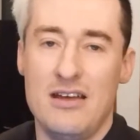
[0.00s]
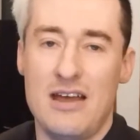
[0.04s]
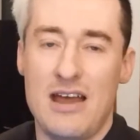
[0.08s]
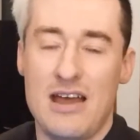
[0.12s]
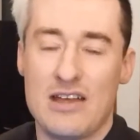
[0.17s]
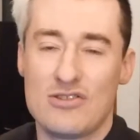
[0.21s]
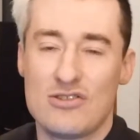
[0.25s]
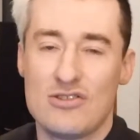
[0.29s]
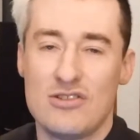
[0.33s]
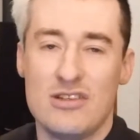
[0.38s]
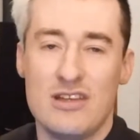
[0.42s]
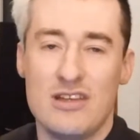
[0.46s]

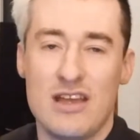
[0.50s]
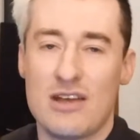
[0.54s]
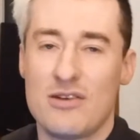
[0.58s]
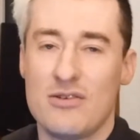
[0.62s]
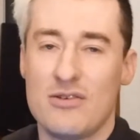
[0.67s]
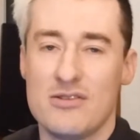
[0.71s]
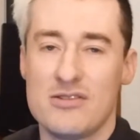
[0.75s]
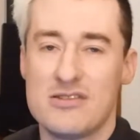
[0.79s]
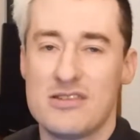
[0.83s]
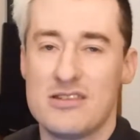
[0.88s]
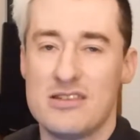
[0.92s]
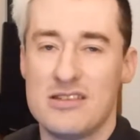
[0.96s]
actually I
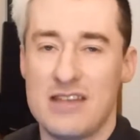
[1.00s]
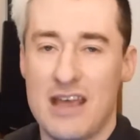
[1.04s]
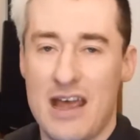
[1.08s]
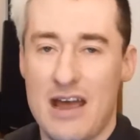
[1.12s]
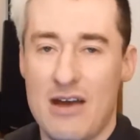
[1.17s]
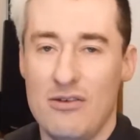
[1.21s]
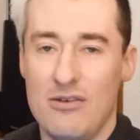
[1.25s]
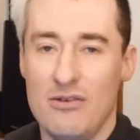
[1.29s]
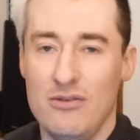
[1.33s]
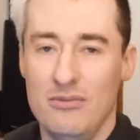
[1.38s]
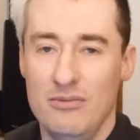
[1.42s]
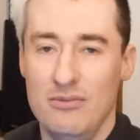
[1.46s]
couldn't sit
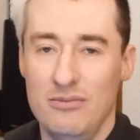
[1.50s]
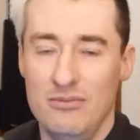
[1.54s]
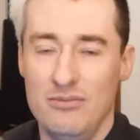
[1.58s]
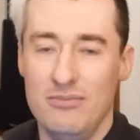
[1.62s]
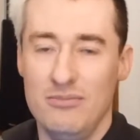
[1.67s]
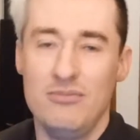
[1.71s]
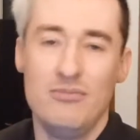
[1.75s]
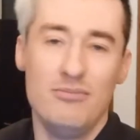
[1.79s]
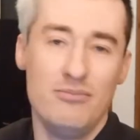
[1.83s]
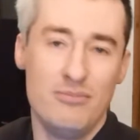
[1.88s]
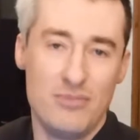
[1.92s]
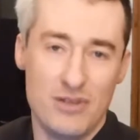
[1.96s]
down
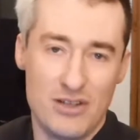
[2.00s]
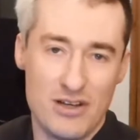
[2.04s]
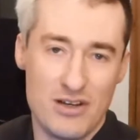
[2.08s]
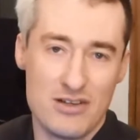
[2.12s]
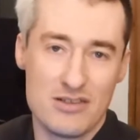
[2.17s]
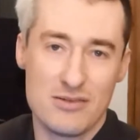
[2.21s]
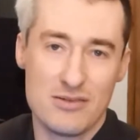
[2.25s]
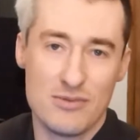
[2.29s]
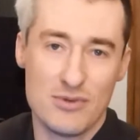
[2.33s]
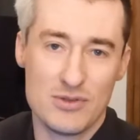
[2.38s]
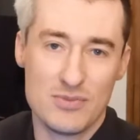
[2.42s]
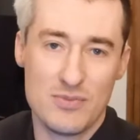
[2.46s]

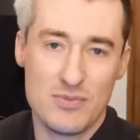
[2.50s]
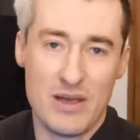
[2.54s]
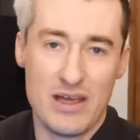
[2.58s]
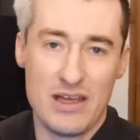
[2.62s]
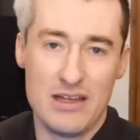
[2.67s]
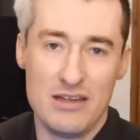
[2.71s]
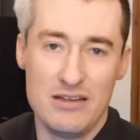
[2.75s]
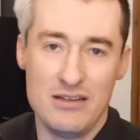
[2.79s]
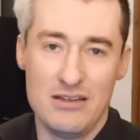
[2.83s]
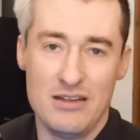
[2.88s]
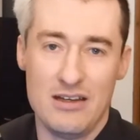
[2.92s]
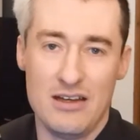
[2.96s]
because it was
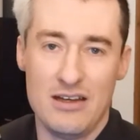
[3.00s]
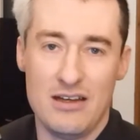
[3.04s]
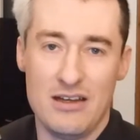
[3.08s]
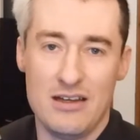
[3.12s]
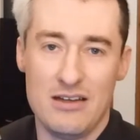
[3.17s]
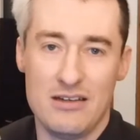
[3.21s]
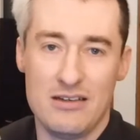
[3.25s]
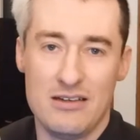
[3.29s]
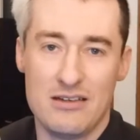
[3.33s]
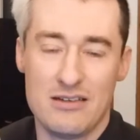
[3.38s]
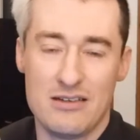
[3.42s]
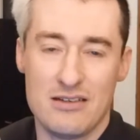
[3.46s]
pain,
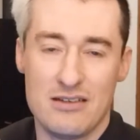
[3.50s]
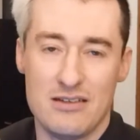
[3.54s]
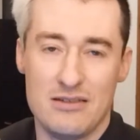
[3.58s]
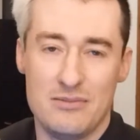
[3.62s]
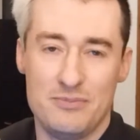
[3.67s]
and